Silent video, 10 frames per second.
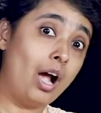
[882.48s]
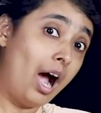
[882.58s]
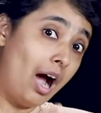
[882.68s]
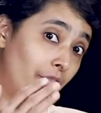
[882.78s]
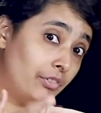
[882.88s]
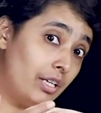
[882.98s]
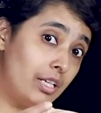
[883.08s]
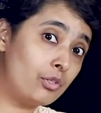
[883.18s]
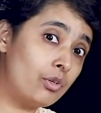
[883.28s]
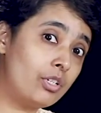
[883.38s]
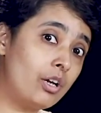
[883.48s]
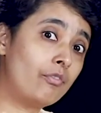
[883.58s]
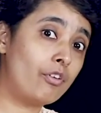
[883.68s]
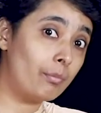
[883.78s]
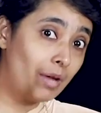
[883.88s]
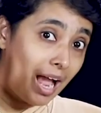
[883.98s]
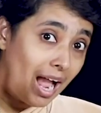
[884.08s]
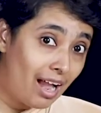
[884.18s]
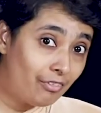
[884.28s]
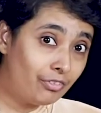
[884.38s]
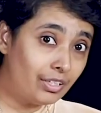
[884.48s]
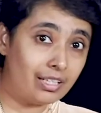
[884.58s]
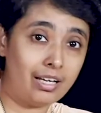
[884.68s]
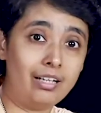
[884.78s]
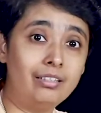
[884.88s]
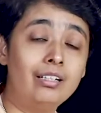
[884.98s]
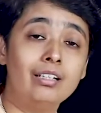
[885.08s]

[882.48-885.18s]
after his return from Africa,